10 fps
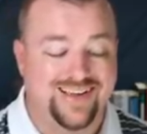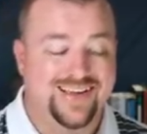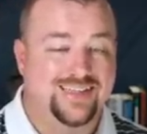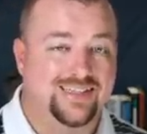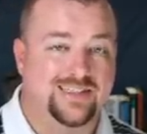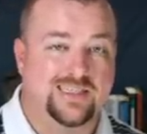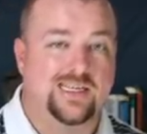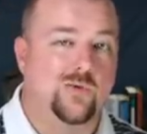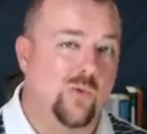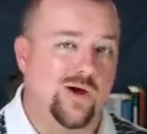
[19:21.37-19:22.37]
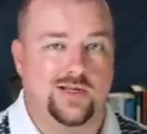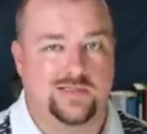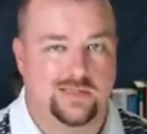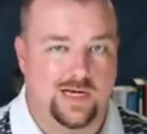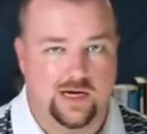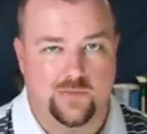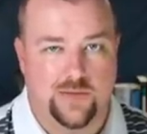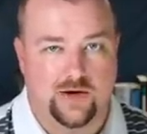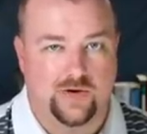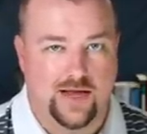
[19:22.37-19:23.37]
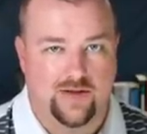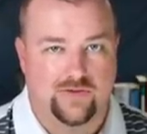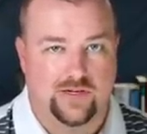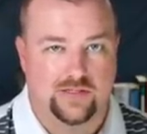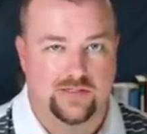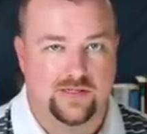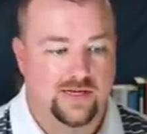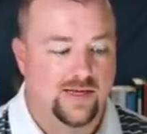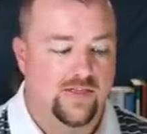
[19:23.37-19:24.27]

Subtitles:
to see what is the documentary evidence